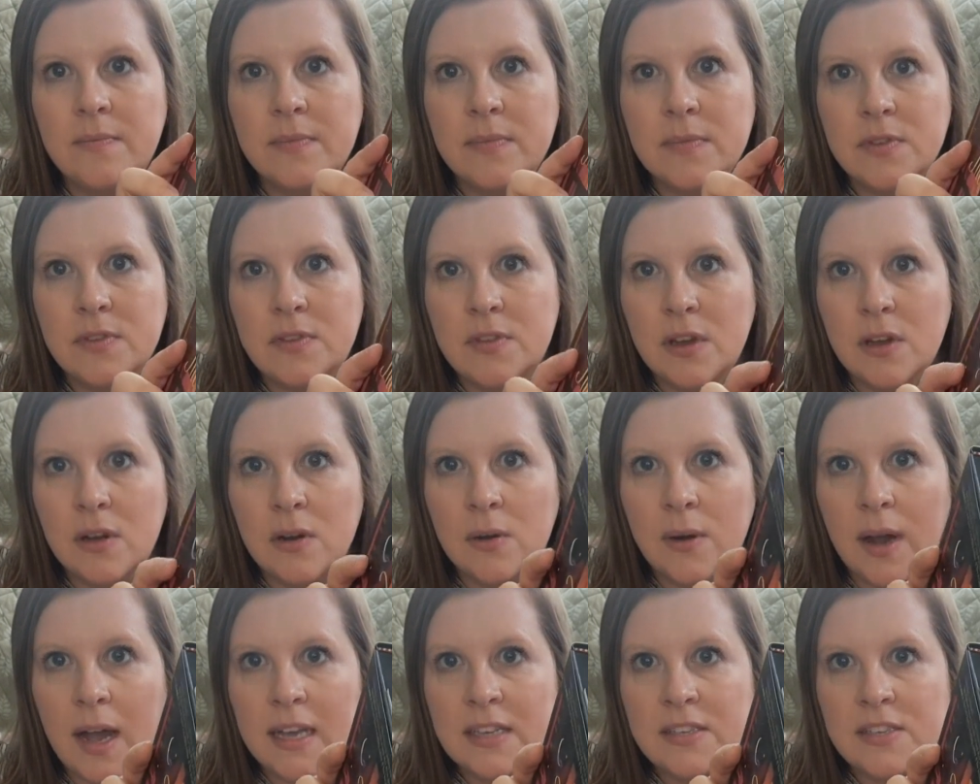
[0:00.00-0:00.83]

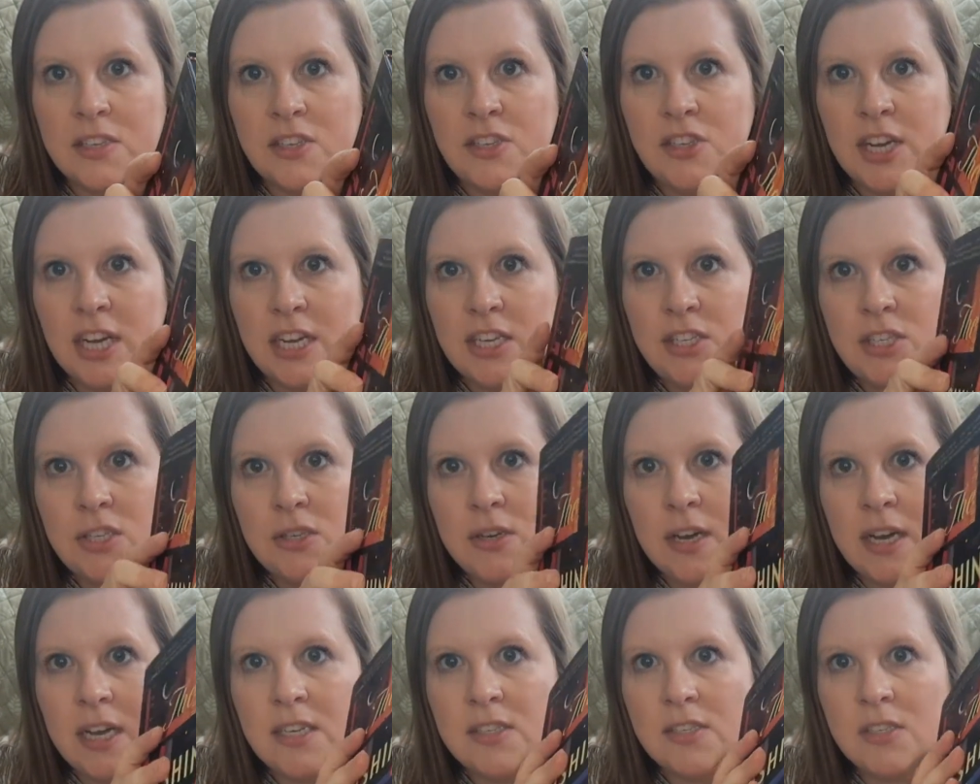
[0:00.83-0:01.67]
So I suggest you
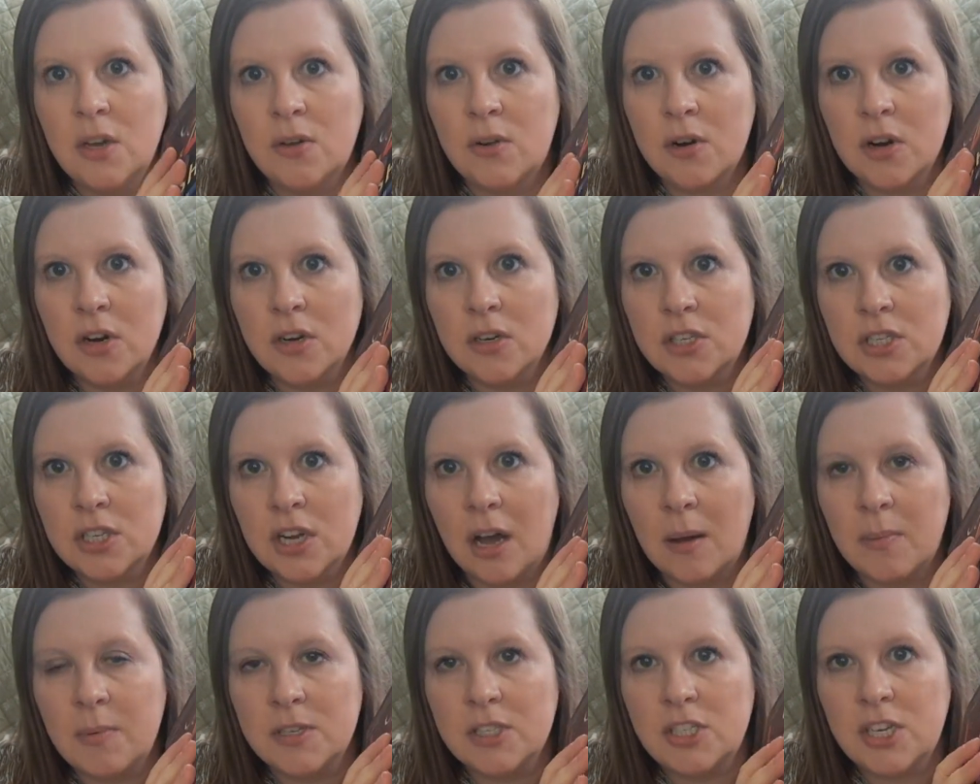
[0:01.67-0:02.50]
guys go to her
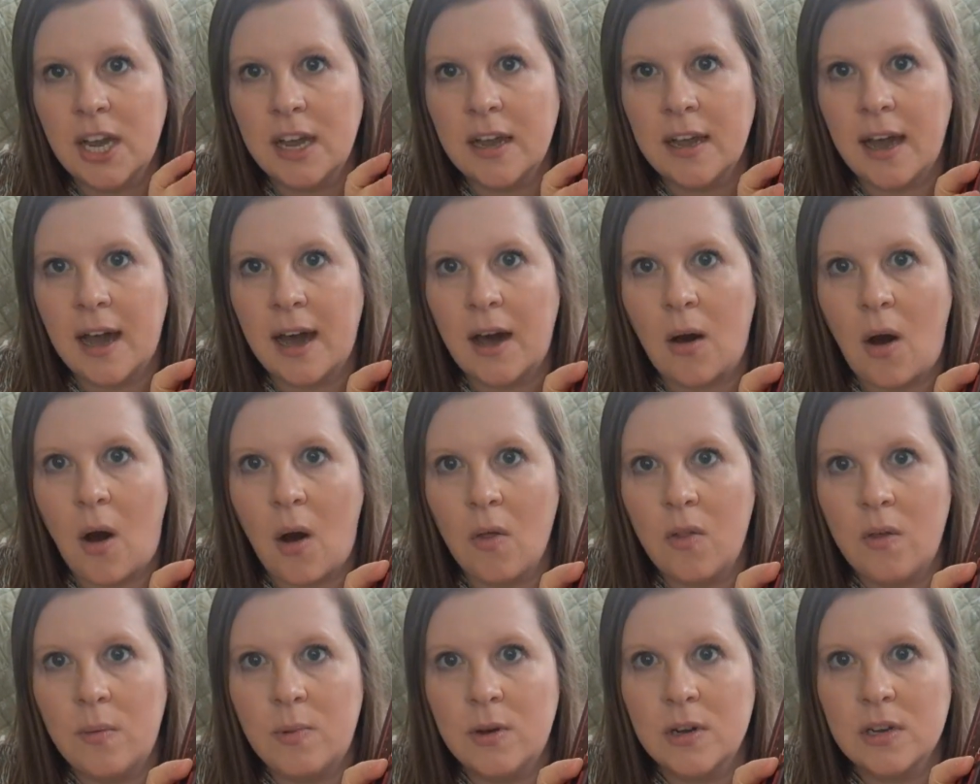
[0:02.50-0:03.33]
shop and check out
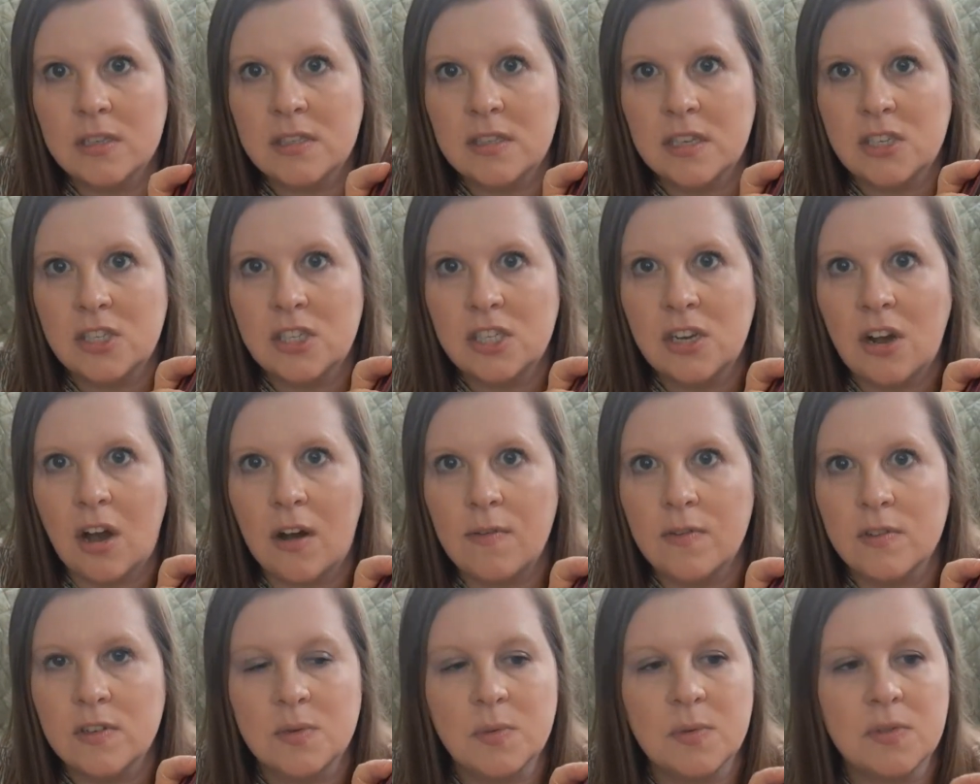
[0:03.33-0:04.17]
all the books that she
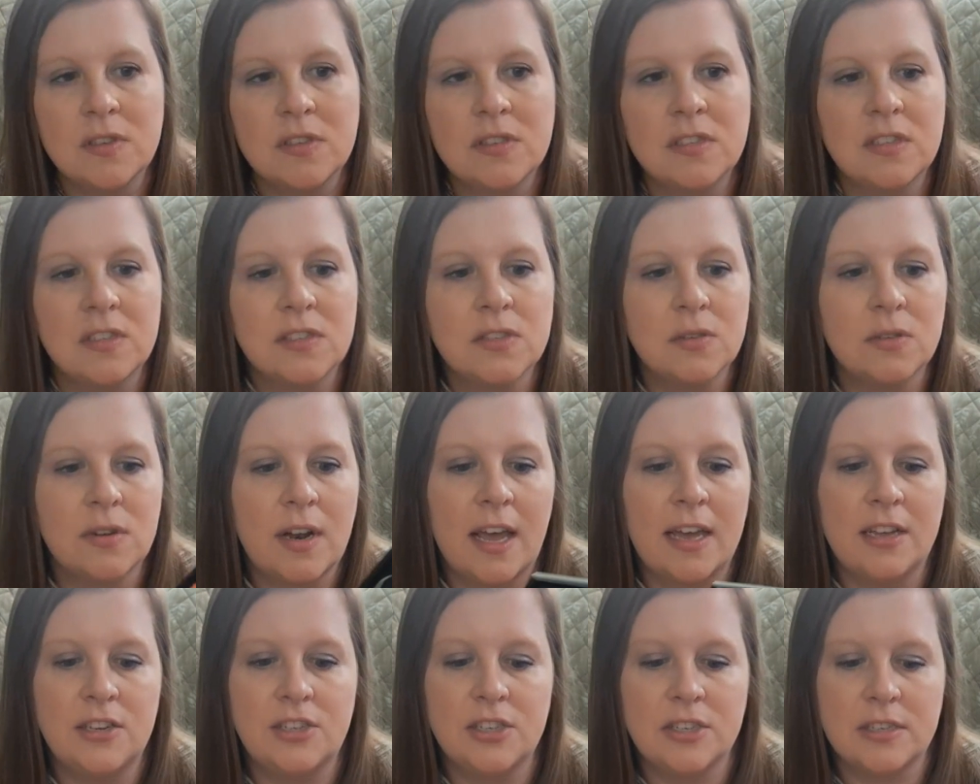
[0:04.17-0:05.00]
offers with the stenciled
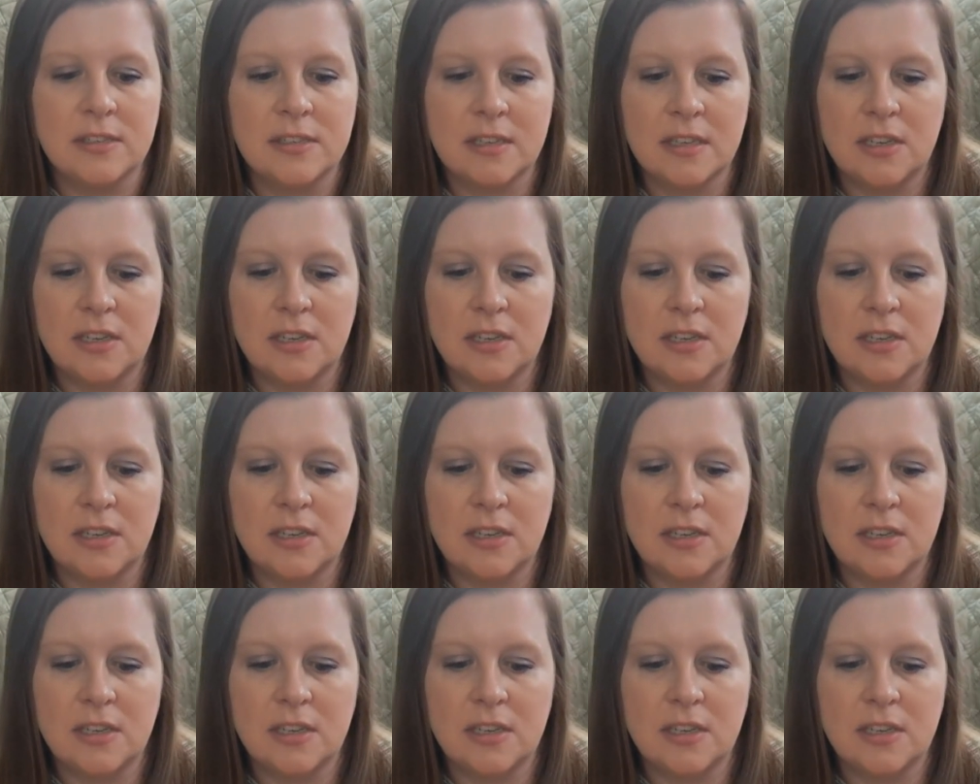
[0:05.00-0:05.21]
edges.